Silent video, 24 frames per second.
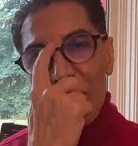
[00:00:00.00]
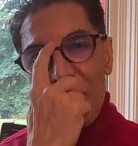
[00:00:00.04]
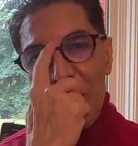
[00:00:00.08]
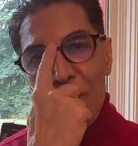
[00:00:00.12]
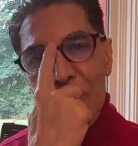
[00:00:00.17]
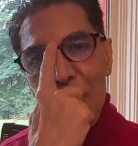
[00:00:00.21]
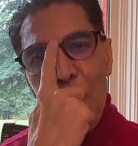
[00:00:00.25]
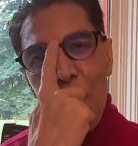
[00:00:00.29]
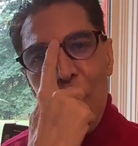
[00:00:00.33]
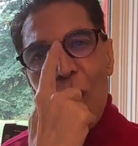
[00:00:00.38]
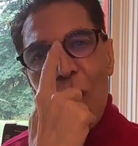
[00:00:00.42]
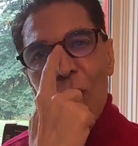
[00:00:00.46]
The
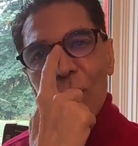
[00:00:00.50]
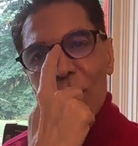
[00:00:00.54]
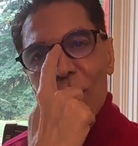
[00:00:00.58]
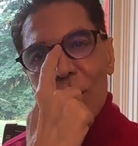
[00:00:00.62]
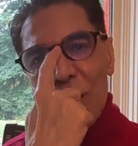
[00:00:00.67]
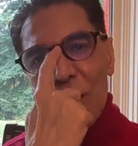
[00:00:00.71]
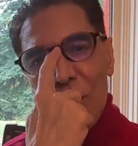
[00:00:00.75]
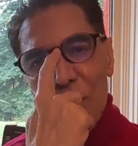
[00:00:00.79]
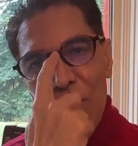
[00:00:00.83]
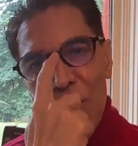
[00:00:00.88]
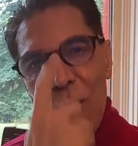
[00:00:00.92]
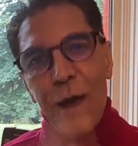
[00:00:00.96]
more
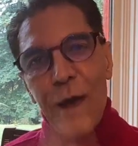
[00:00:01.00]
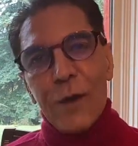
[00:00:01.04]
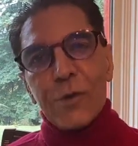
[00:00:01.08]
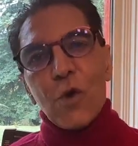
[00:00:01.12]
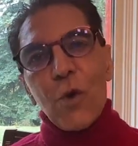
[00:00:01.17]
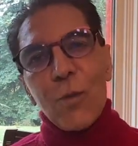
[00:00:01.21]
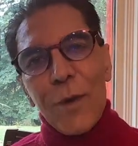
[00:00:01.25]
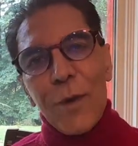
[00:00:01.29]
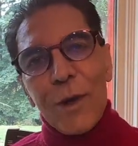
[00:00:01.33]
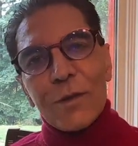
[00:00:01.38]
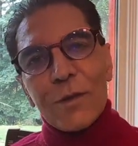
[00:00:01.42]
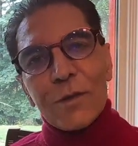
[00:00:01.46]

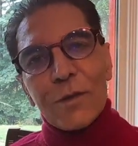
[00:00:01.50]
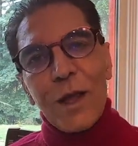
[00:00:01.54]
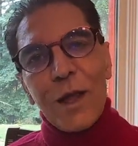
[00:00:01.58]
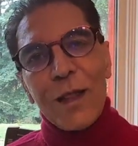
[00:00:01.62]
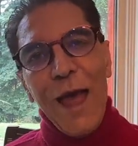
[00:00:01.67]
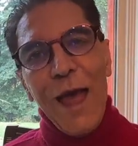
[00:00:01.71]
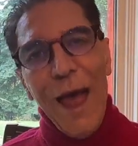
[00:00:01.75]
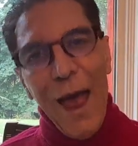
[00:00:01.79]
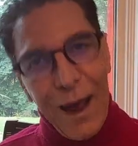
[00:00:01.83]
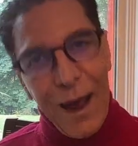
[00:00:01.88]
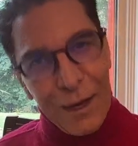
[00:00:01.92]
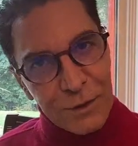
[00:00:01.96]

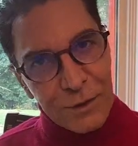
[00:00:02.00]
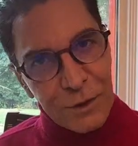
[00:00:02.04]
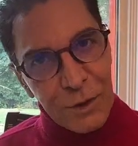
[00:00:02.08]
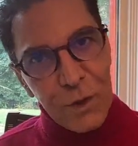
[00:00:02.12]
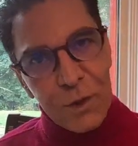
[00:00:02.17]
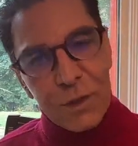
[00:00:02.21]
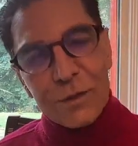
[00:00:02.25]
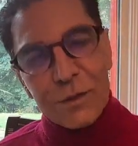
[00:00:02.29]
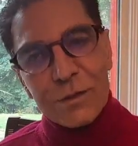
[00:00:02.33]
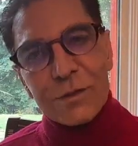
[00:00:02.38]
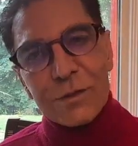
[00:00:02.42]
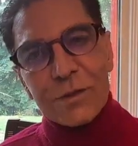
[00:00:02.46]
environmental
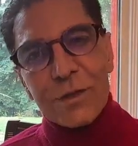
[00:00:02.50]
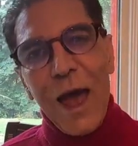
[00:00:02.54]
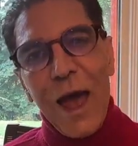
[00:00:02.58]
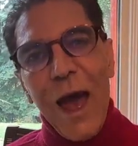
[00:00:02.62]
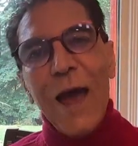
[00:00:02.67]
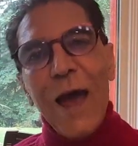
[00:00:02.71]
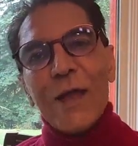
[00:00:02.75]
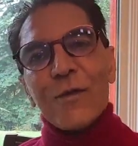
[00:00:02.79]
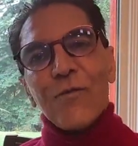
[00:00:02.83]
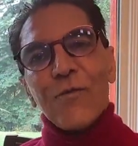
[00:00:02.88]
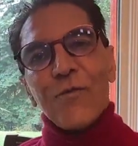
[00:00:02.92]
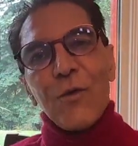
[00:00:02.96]
hazards,
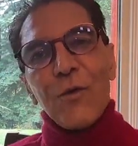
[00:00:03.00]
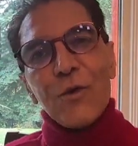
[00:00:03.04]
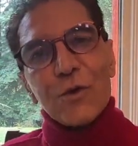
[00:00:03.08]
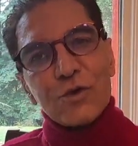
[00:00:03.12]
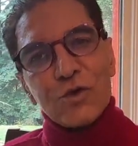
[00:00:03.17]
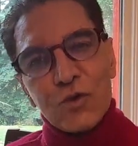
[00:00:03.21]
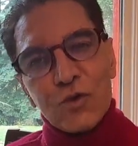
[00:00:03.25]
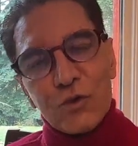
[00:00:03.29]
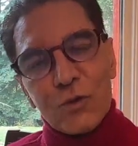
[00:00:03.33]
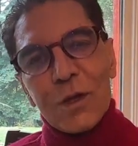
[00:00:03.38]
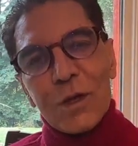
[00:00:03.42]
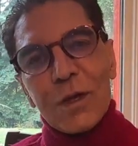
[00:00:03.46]

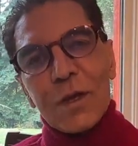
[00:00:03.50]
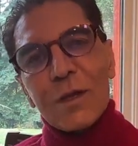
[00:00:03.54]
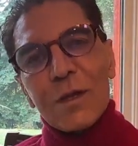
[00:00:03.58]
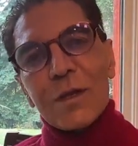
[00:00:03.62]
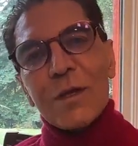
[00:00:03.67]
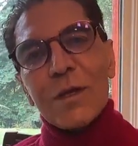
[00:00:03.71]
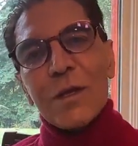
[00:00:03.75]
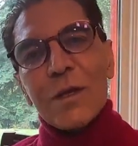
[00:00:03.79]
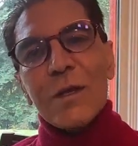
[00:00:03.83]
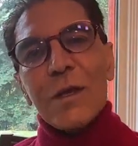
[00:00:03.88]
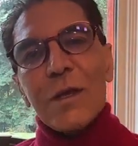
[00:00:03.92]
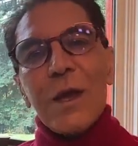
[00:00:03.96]

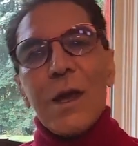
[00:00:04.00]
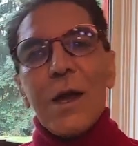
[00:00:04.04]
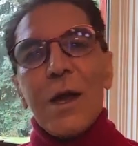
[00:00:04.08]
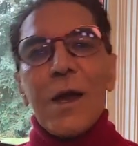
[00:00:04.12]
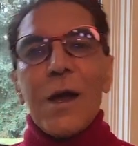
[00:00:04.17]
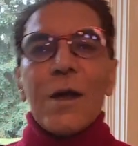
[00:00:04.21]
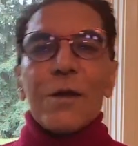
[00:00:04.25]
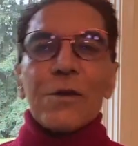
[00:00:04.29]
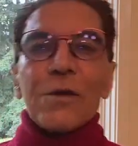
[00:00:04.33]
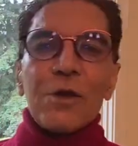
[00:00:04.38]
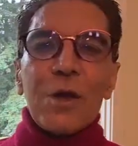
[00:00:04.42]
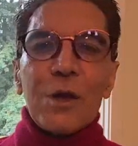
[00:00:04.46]
unfortunately,
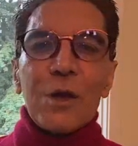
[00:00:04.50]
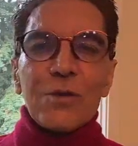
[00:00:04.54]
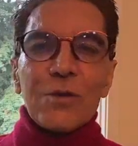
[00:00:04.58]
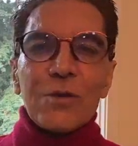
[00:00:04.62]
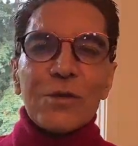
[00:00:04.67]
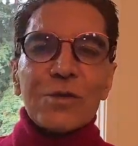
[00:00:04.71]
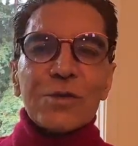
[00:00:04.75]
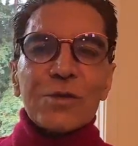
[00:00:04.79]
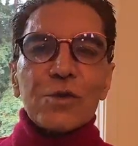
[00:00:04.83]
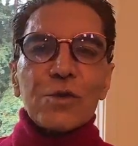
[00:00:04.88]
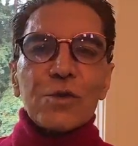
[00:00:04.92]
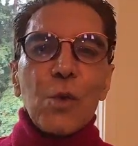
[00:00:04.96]
the
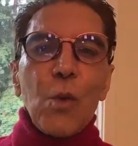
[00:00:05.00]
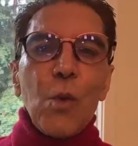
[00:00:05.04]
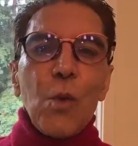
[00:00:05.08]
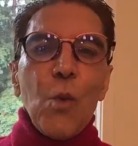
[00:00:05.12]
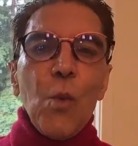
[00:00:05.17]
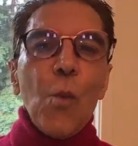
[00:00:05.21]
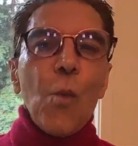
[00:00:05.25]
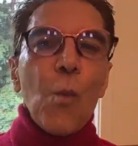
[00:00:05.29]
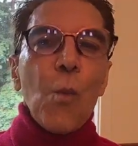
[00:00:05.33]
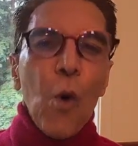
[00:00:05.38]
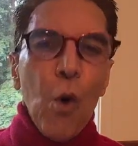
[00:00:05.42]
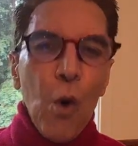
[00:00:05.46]
risk
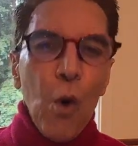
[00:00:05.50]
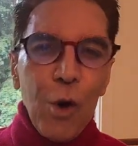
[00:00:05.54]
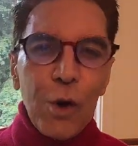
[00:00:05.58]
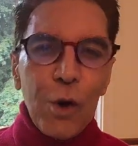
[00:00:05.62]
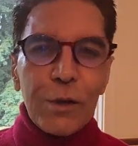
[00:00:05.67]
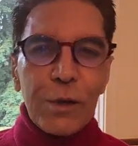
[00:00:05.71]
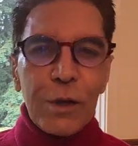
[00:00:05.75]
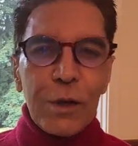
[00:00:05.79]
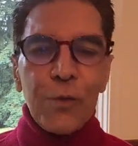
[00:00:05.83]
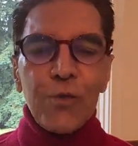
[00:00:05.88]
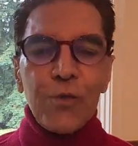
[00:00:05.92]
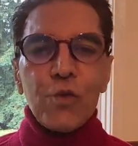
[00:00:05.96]

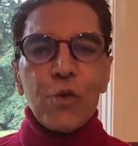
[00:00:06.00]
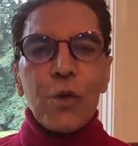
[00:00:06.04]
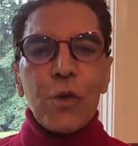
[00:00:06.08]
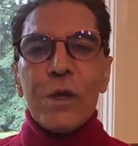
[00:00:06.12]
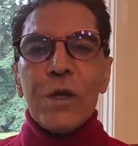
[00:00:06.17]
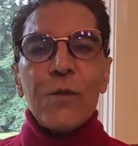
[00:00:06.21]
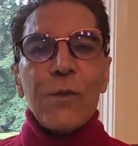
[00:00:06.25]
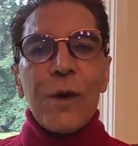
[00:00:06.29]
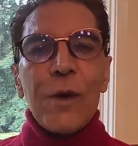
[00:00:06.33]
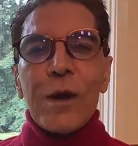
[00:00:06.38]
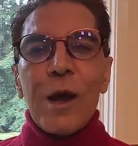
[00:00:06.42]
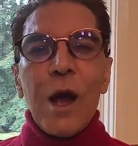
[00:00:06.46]
more. If you
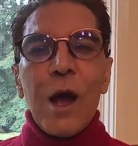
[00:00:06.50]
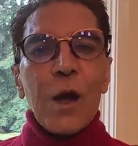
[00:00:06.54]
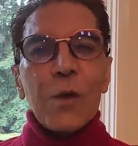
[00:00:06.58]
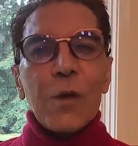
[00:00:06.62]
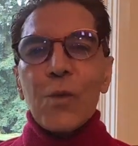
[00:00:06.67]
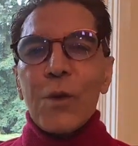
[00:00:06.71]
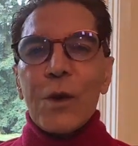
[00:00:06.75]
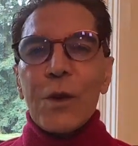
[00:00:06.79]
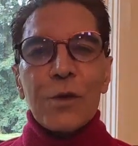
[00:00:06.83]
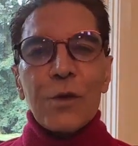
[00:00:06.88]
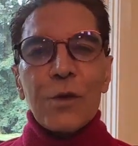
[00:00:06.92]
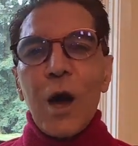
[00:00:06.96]
live
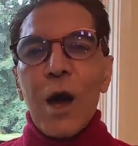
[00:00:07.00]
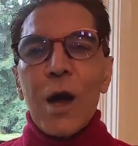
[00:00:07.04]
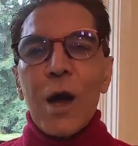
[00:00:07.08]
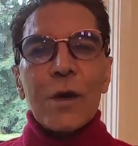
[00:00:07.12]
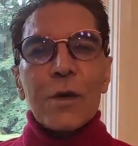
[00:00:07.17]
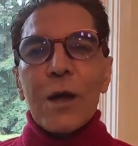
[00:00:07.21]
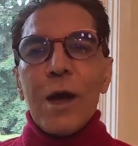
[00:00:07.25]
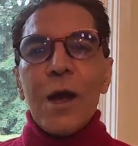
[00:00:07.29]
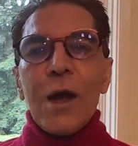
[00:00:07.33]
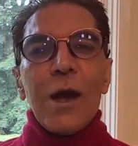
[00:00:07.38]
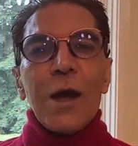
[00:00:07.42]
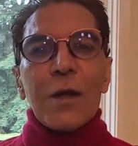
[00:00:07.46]
around where there
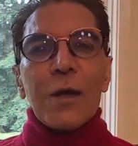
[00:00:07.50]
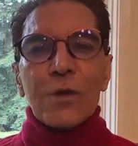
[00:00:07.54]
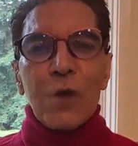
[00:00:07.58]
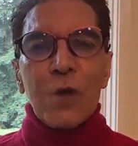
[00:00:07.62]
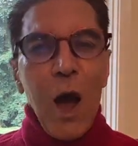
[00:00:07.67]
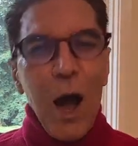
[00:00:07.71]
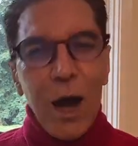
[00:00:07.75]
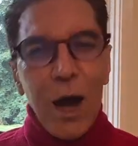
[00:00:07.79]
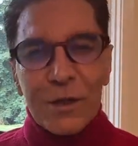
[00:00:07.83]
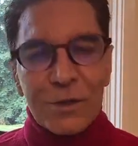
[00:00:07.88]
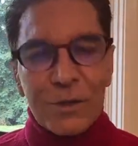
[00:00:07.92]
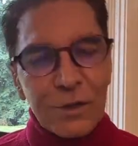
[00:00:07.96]
are
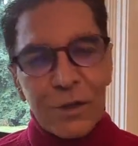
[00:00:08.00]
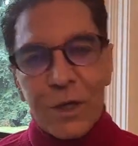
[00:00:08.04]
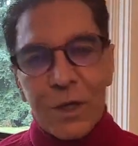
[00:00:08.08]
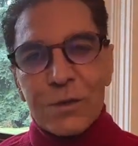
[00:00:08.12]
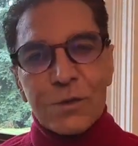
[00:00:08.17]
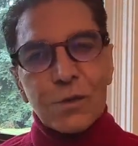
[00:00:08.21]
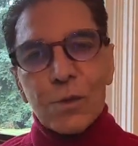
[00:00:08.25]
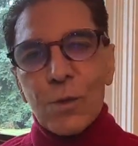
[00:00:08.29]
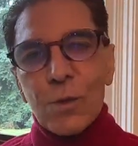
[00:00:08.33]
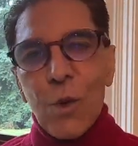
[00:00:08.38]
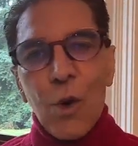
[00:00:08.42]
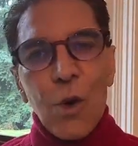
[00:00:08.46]

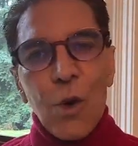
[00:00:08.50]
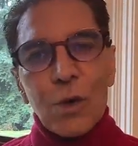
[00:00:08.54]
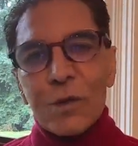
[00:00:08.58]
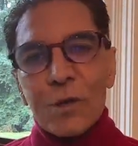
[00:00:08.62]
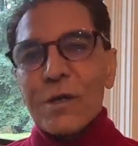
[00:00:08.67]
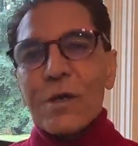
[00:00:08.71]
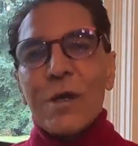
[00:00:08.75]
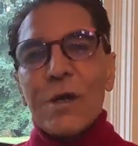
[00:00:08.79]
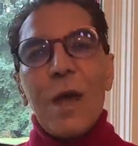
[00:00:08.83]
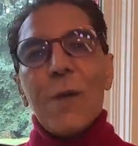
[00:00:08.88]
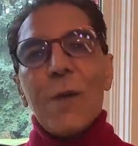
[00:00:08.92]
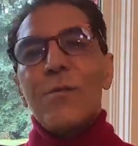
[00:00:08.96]
toxins
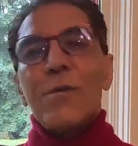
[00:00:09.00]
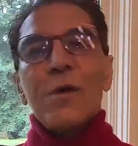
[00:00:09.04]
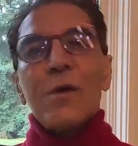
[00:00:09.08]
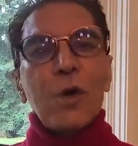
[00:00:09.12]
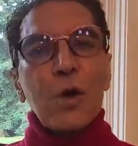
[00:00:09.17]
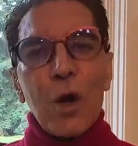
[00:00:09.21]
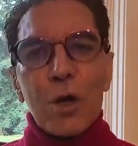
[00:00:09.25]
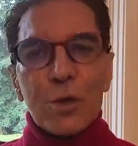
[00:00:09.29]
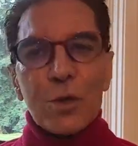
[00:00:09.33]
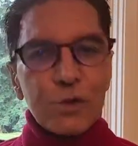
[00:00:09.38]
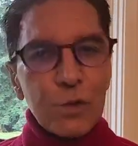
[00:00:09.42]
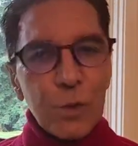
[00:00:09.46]
more,
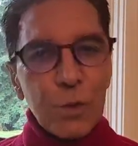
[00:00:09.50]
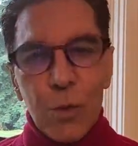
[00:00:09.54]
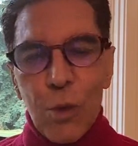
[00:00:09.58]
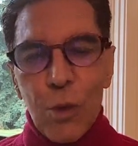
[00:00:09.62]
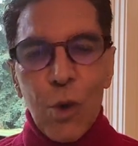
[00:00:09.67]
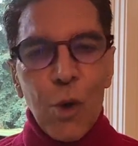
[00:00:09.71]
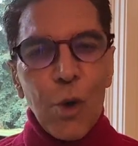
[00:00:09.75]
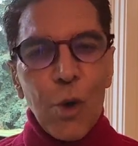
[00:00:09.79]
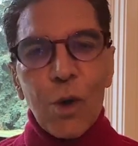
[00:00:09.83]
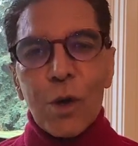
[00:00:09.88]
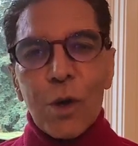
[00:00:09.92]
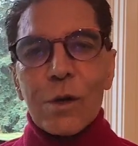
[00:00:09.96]
chemicals
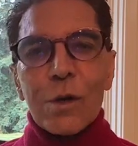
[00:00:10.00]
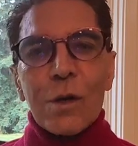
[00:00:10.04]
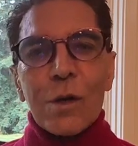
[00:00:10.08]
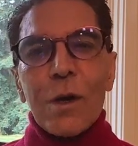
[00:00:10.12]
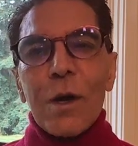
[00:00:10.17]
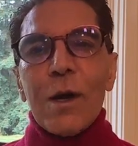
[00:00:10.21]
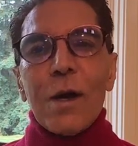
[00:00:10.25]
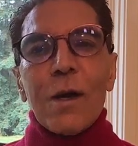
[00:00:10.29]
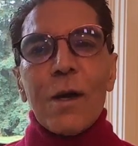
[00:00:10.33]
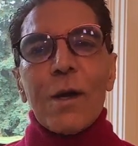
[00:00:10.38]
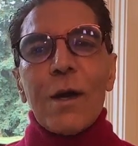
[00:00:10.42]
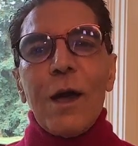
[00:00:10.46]
more,
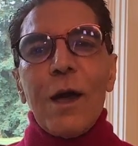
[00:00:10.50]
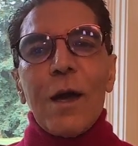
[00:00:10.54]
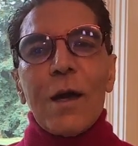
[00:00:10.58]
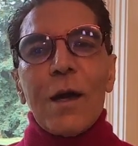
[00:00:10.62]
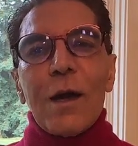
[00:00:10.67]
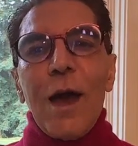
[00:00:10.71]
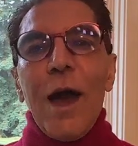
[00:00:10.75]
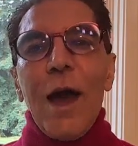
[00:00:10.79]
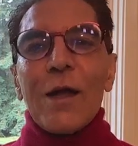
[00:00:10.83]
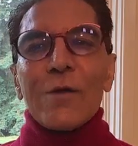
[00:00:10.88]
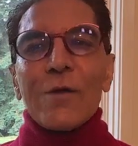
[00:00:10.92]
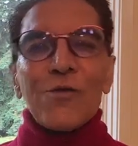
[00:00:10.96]

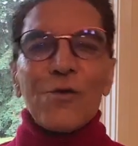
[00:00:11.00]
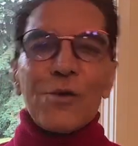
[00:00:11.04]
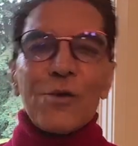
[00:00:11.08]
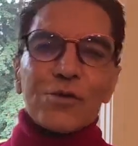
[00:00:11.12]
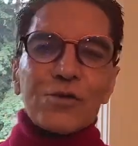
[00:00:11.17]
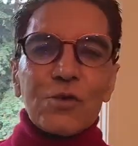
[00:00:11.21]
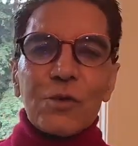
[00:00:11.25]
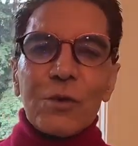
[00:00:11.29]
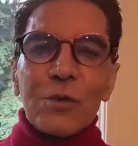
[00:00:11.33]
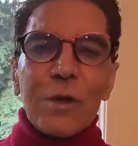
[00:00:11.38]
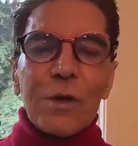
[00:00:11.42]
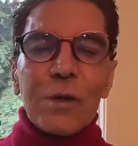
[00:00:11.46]

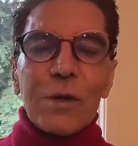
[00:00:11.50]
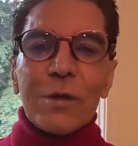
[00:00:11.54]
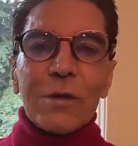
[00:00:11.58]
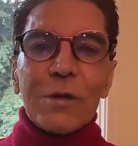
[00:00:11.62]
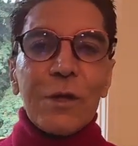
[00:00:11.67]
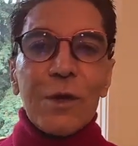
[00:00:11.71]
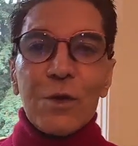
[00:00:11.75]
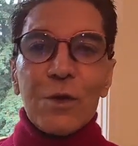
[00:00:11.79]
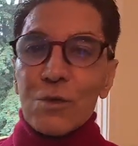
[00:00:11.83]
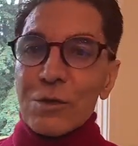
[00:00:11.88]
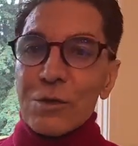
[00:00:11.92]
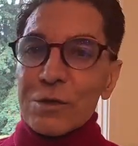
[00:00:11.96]
unfortunately,
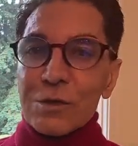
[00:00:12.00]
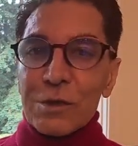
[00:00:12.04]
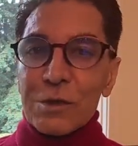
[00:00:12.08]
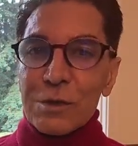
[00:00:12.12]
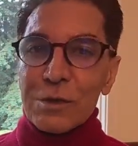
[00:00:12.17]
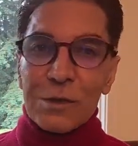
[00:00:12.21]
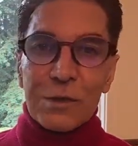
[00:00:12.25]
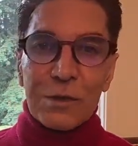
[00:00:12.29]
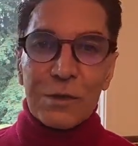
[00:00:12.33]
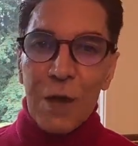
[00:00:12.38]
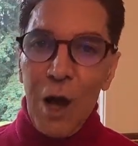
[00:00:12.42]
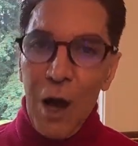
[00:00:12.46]
the risk
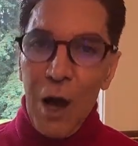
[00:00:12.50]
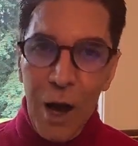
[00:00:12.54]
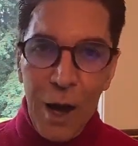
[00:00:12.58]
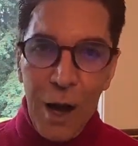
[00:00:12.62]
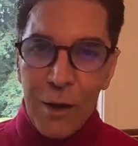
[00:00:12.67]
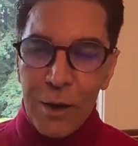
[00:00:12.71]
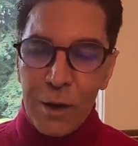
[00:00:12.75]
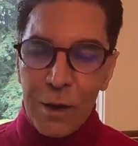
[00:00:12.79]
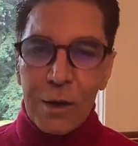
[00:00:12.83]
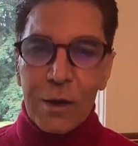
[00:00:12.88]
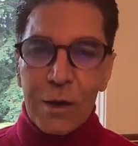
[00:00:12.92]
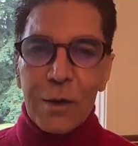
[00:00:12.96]
is
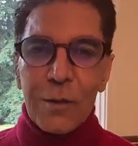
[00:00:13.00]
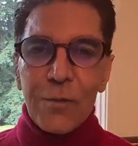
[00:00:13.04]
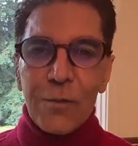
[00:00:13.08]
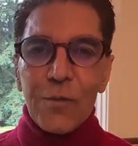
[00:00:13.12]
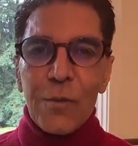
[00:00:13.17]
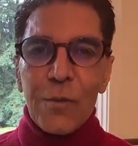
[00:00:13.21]
higher.